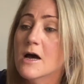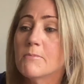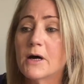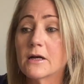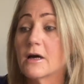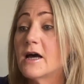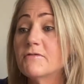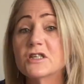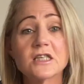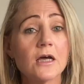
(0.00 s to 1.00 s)
But I have
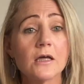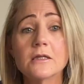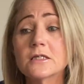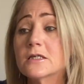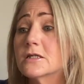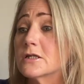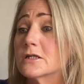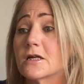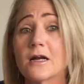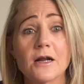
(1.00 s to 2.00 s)
to say, this is
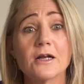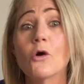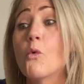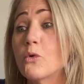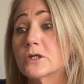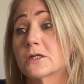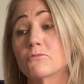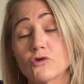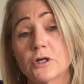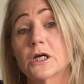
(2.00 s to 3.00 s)
just an awesome
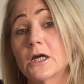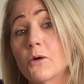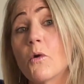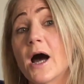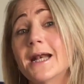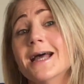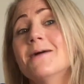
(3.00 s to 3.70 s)
drinking wine.